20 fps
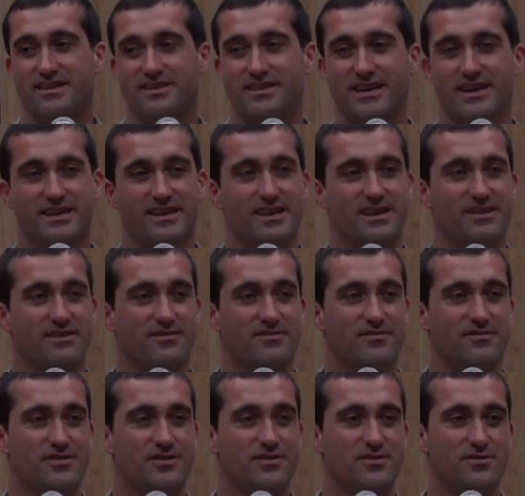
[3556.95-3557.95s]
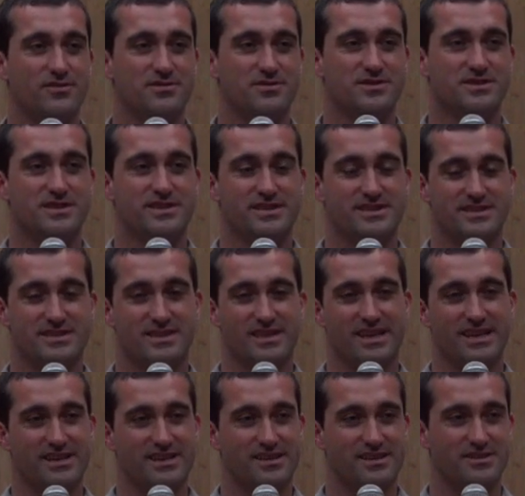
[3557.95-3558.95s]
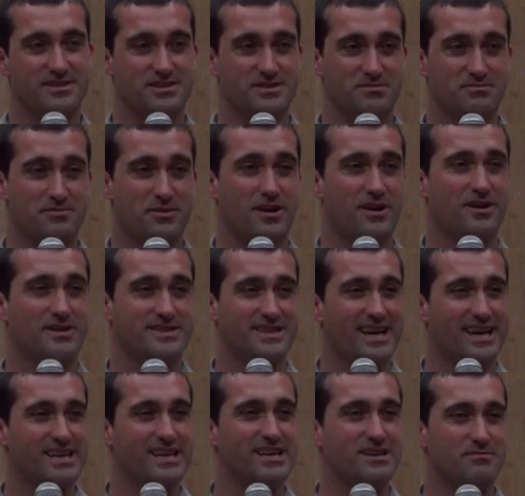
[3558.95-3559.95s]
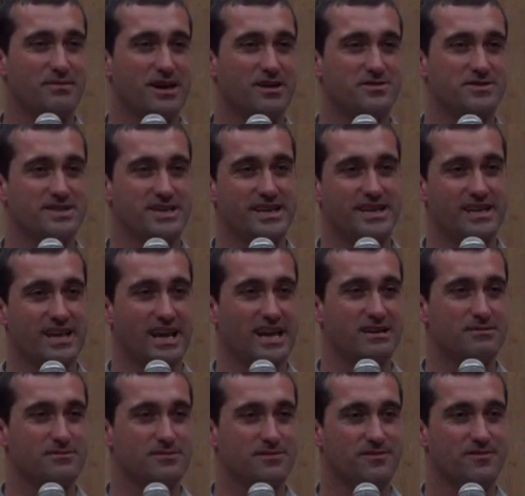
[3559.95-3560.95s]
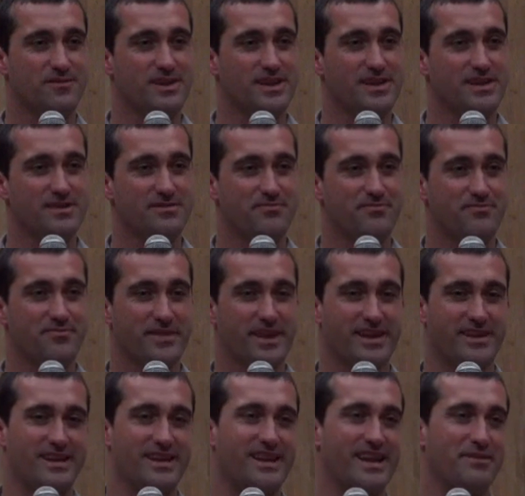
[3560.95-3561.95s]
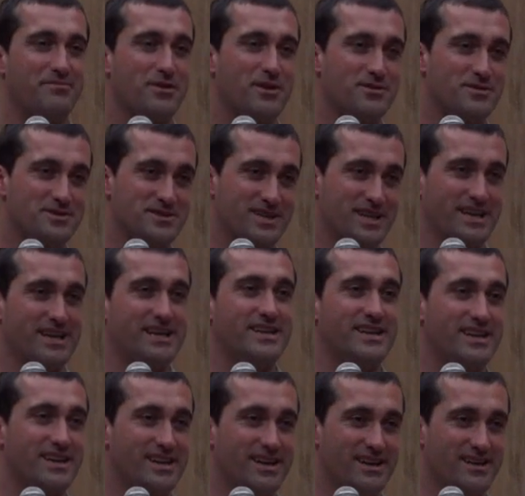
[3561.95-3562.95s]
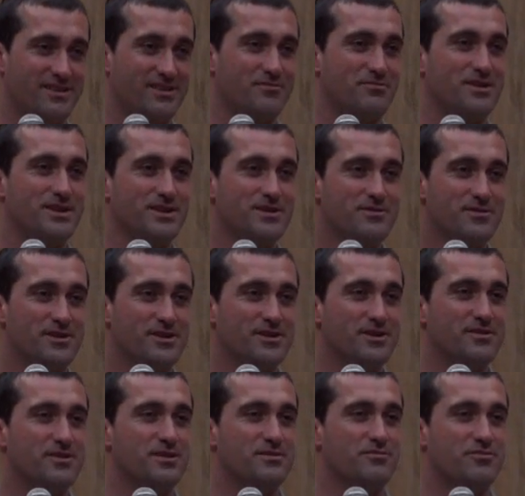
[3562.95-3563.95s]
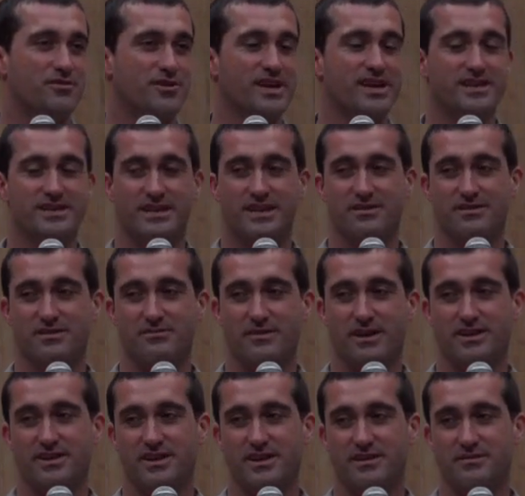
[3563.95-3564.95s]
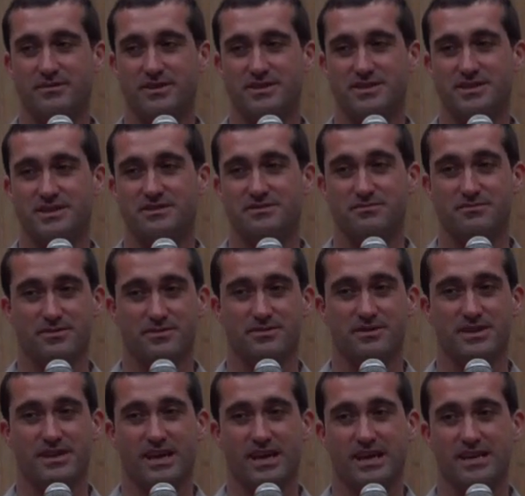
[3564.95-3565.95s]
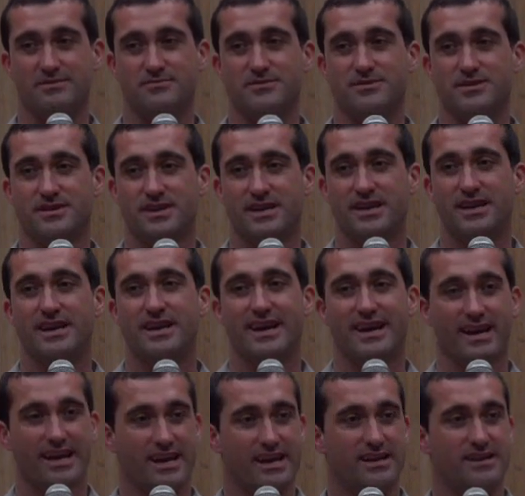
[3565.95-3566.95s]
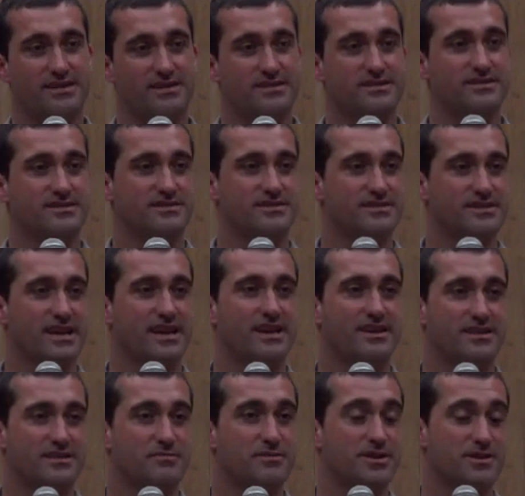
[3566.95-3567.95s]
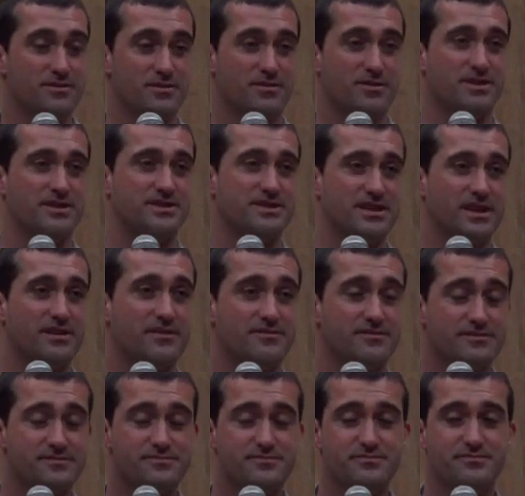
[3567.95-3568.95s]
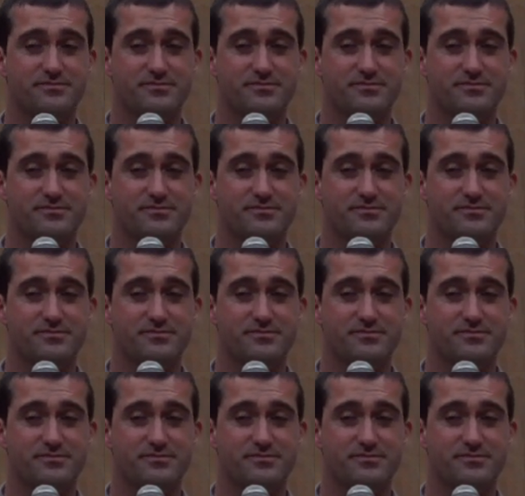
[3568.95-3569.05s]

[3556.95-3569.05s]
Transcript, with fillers: that if used slight, small, tiny amounts in animal feed, and then post aiding in their manure, you can break down the methane emissions from both the animal and, and the manure itself.